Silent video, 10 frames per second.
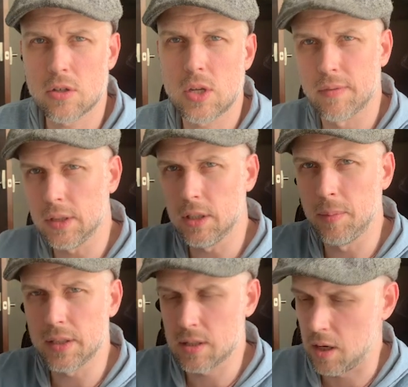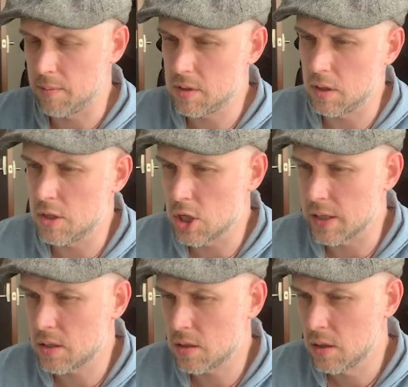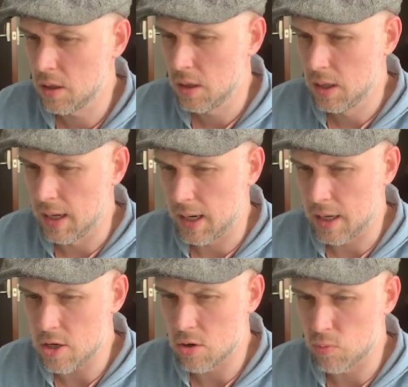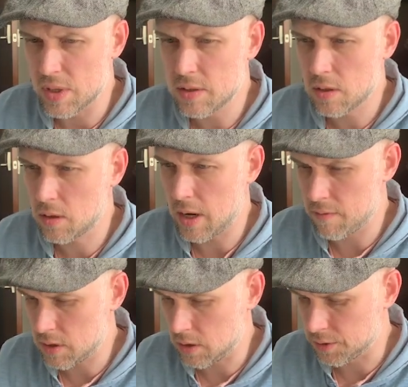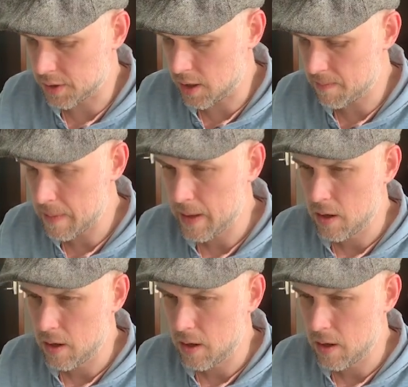so you have a little bit of time to adjust your risk every single time.